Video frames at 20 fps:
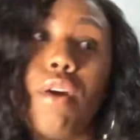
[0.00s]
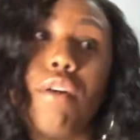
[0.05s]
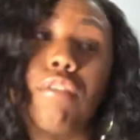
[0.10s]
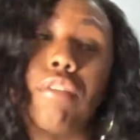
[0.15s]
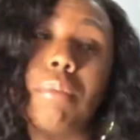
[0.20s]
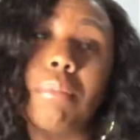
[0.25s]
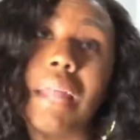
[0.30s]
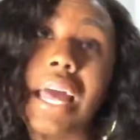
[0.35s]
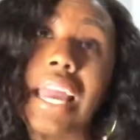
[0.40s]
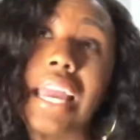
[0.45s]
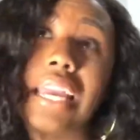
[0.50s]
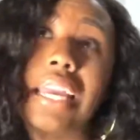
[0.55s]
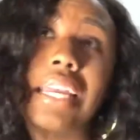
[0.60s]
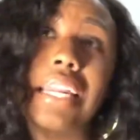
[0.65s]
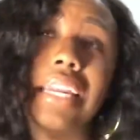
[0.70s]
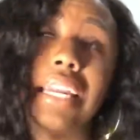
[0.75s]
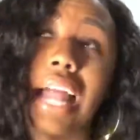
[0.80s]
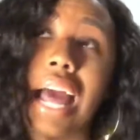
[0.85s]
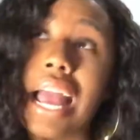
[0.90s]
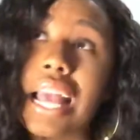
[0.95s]
from like
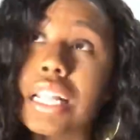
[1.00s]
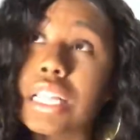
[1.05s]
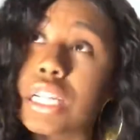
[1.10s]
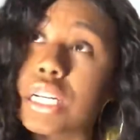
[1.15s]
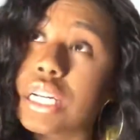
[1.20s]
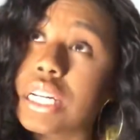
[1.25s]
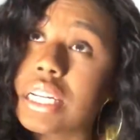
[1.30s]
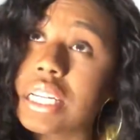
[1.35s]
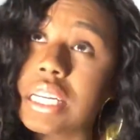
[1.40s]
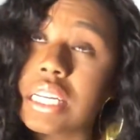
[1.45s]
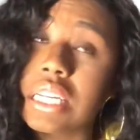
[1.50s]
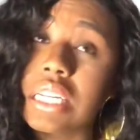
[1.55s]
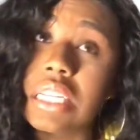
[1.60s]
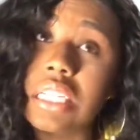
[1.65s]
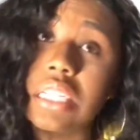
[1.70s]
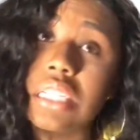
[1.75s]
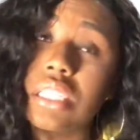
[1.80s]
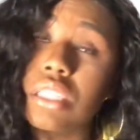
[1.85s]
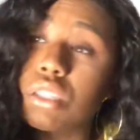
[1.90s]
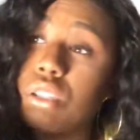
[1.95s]

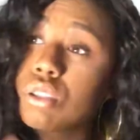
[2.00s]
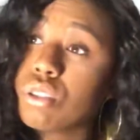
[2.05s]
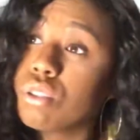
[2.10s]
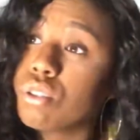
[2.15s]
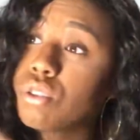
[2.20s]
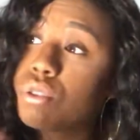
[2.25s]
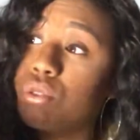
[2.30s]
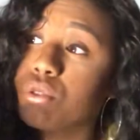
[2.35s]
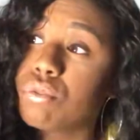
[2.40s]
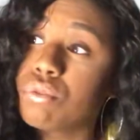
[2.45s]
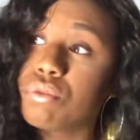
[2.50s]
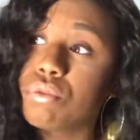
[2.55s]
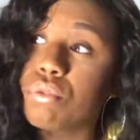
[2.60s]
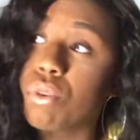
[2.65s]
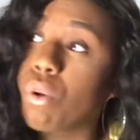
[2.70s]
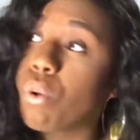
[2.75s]
9:30 to